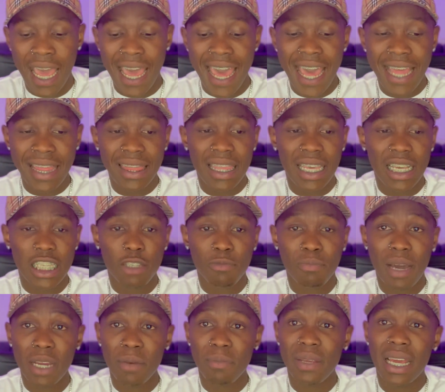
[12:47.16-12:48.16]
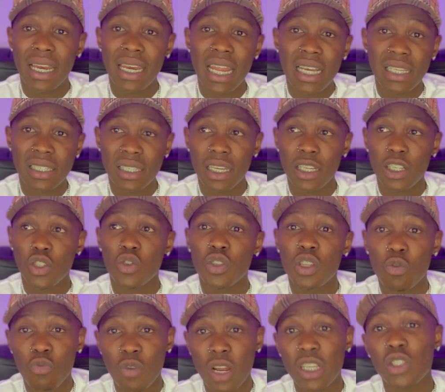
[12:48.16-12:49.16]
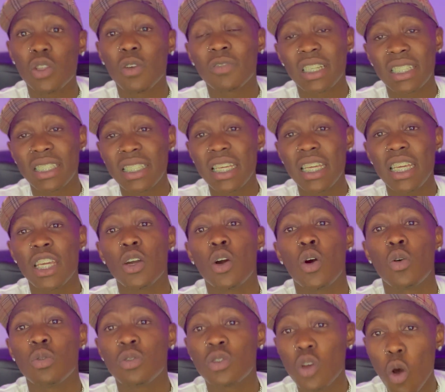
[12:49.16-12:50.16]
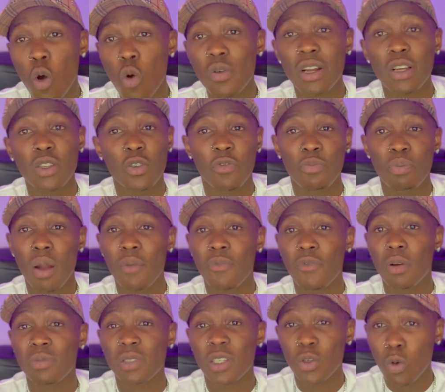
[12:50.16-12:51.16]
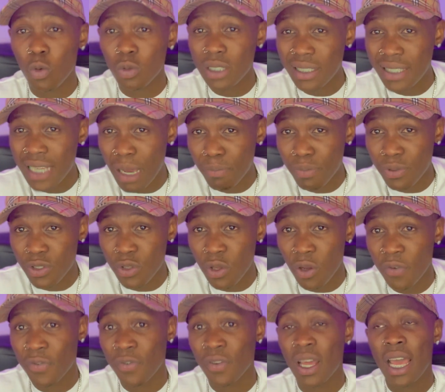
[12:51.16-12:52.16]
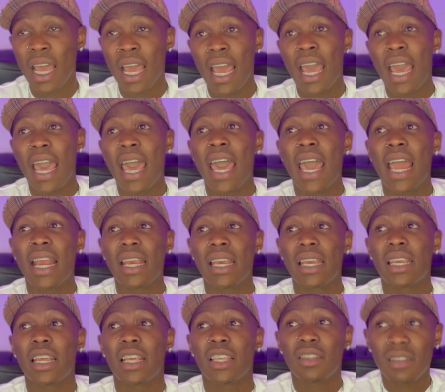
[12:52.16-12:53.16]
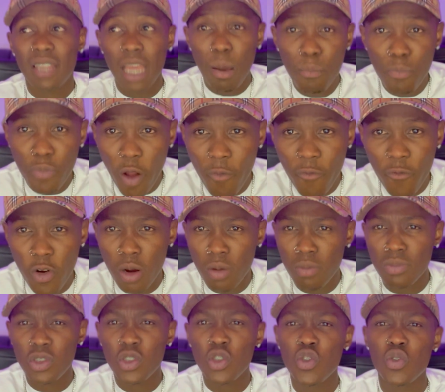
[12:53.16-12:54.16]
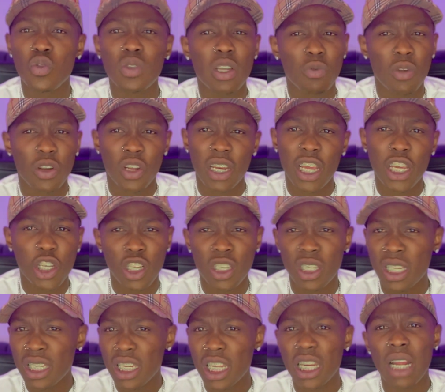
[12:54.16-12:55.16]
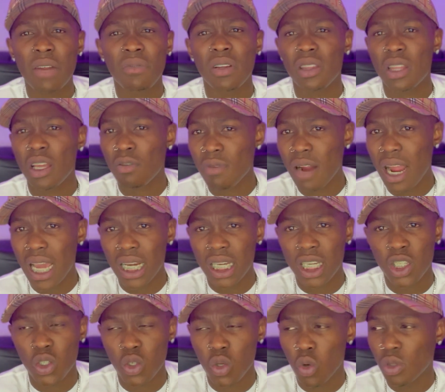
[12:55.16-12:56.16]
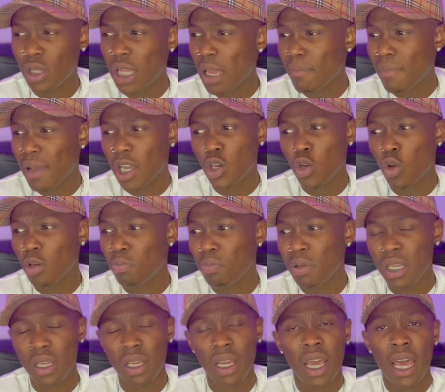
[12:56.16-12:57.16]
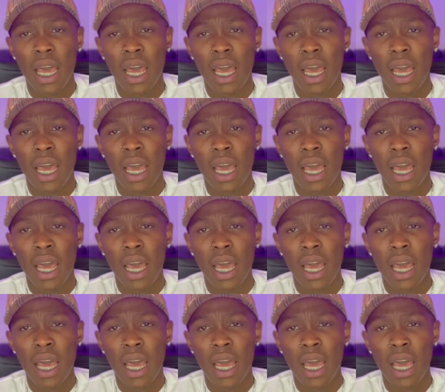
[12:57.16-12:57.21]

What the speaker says: and this might be a lesson to the rest of the CEOs, owners of prop firms and all that type of stuff. And some prop firms knew the regulations and did everything right, so they might not be